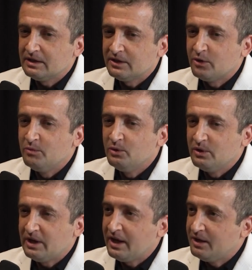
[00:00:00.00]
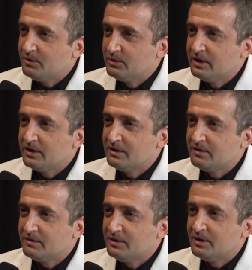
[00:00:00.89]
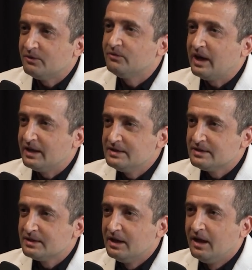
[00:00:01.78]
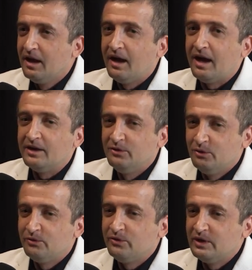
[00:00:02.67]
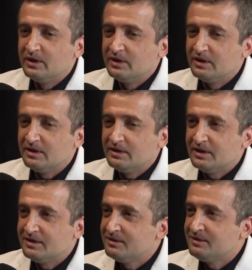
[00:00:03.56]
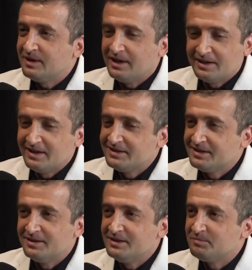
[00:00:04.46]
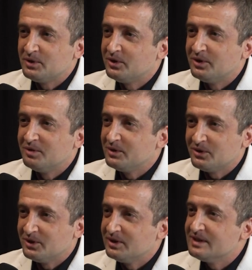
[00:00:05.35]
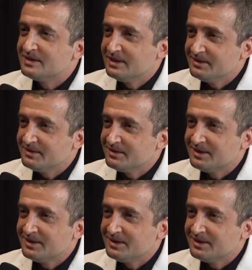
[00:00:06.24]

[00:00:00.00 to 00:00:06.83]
communicate with you know fans, I do feel it kind of kicks in these paternal maternal instincts.